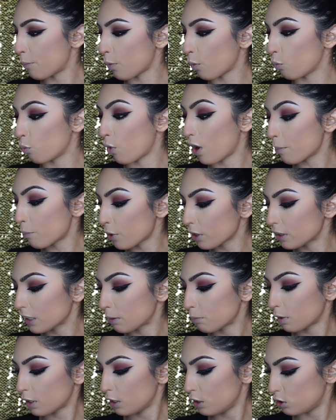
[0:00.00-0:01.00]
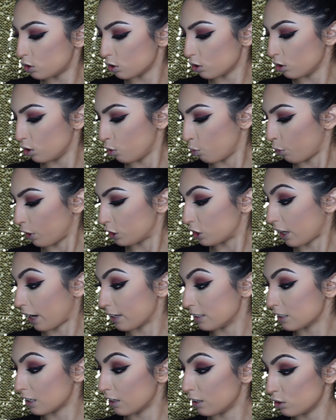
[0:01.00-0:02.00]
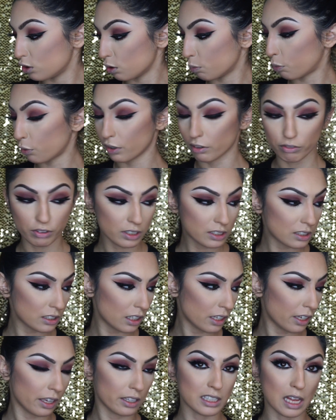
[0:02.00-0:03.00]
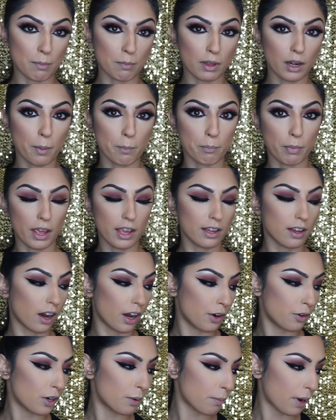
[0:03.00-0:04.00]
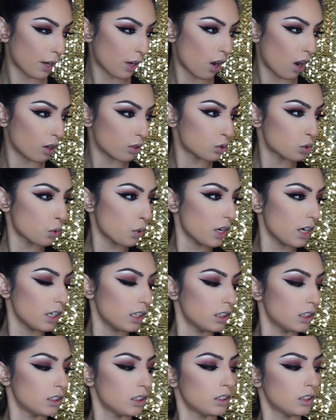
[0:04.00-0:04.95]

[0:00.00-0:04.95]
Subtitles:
One more thing I'm going to do, which I didn't do previously, is I'm going to bake under my contour.